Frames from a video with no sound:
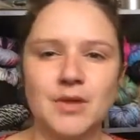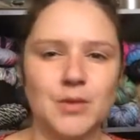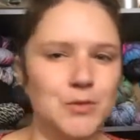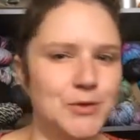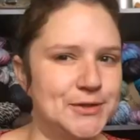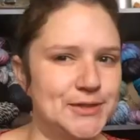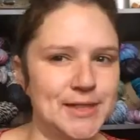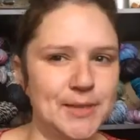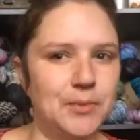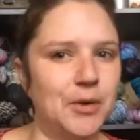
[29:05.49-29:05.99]
I
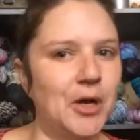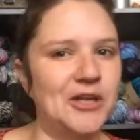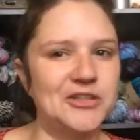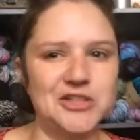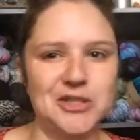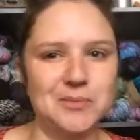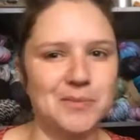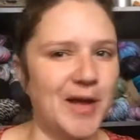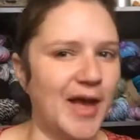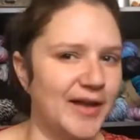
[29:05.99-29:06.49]
wouldn't say
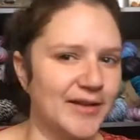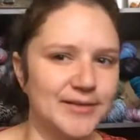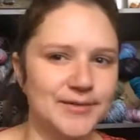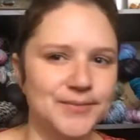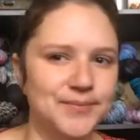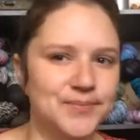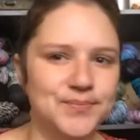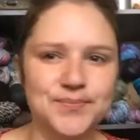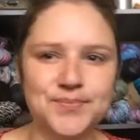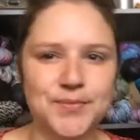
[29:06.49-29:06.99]
project bag.
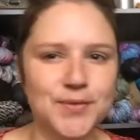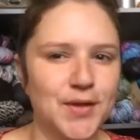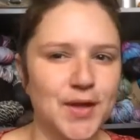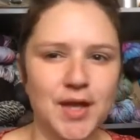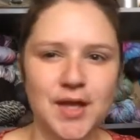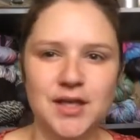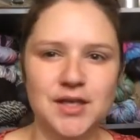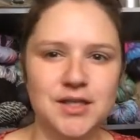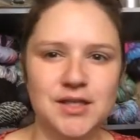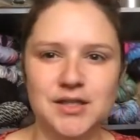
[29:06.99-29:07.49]

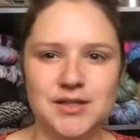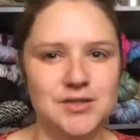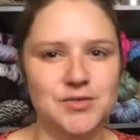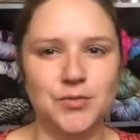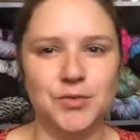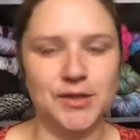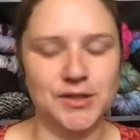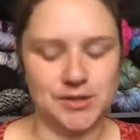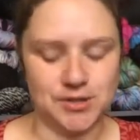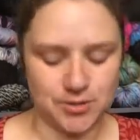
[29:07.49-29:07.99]

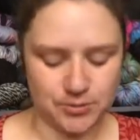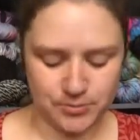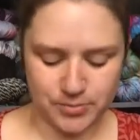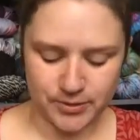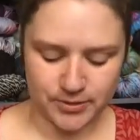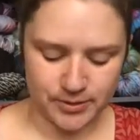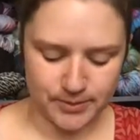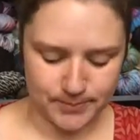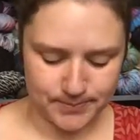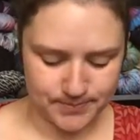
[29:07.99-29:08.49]
Really shouldn't
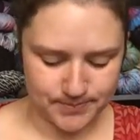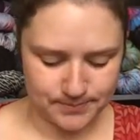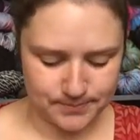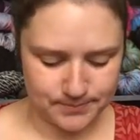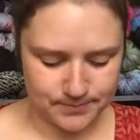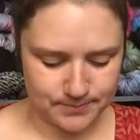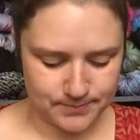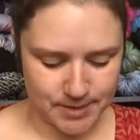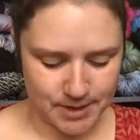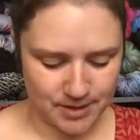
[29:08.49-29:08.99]
put
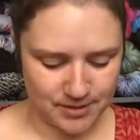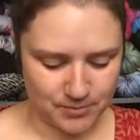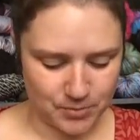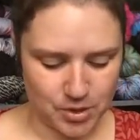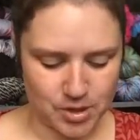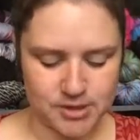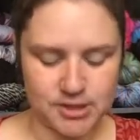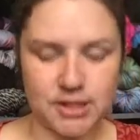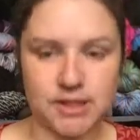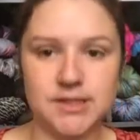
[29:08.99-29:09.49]
knitting
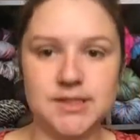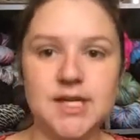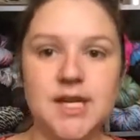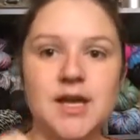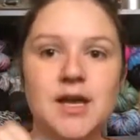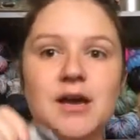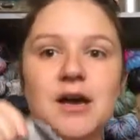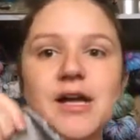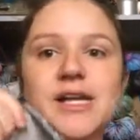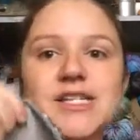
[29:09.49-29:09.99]
projects.
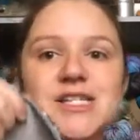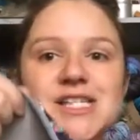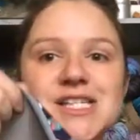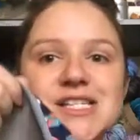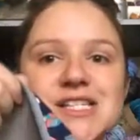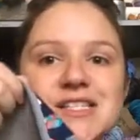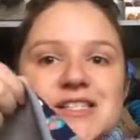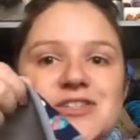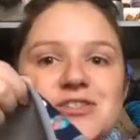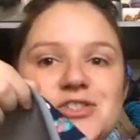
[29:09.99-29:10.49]
I use
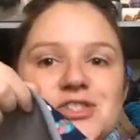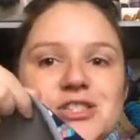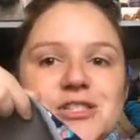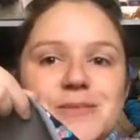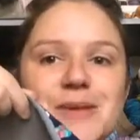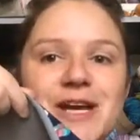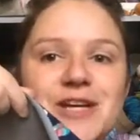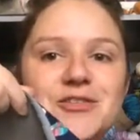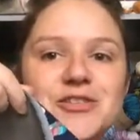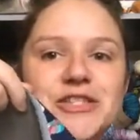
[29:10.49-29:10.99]
it as notions
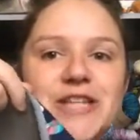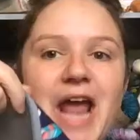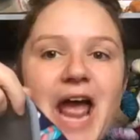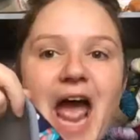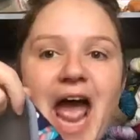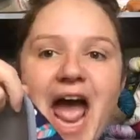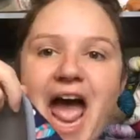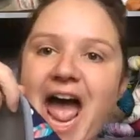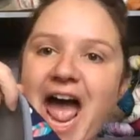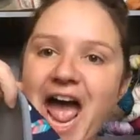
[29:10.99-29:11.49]
pouch.
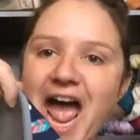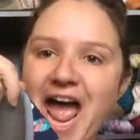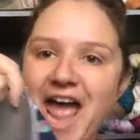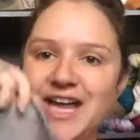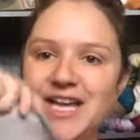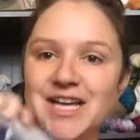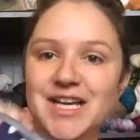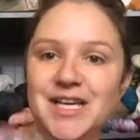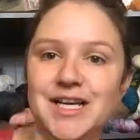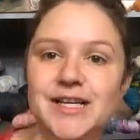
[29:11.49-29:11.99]

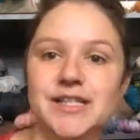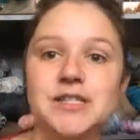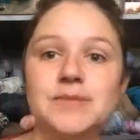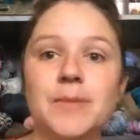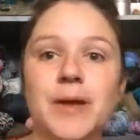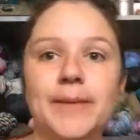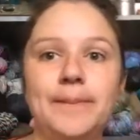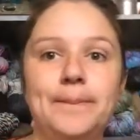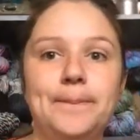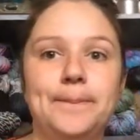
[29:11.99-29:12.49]
It's
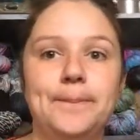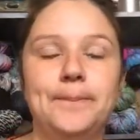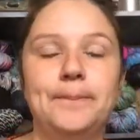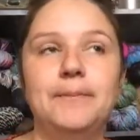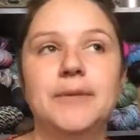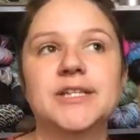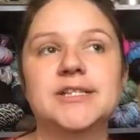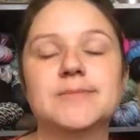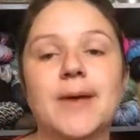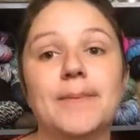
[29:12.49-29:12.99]
my
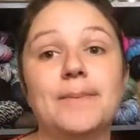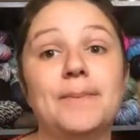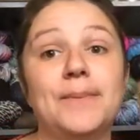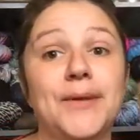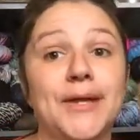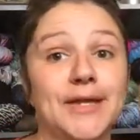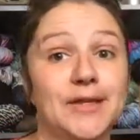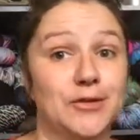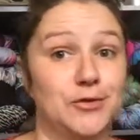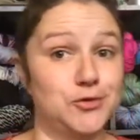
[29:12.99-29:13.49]

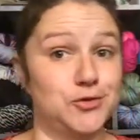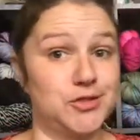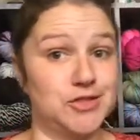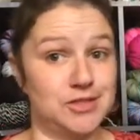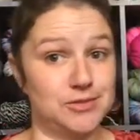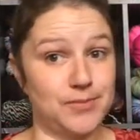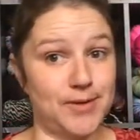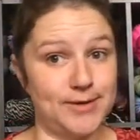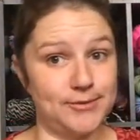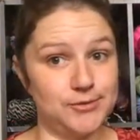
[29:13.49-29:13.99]
big
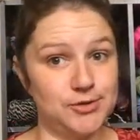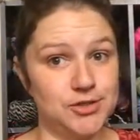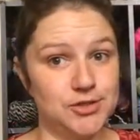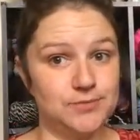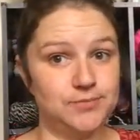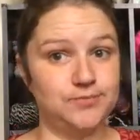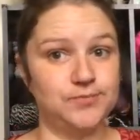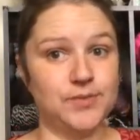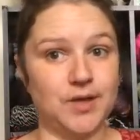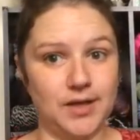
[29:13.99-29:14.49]
notions
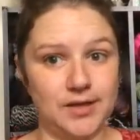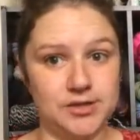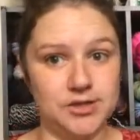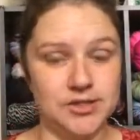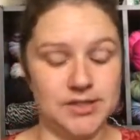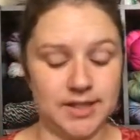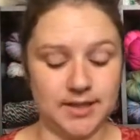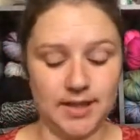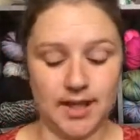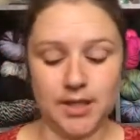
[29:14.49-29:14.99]
pouch. I
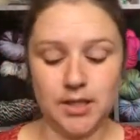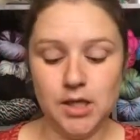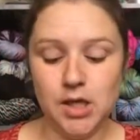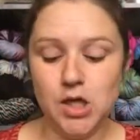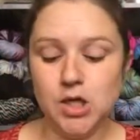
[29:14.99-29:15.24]
should say that.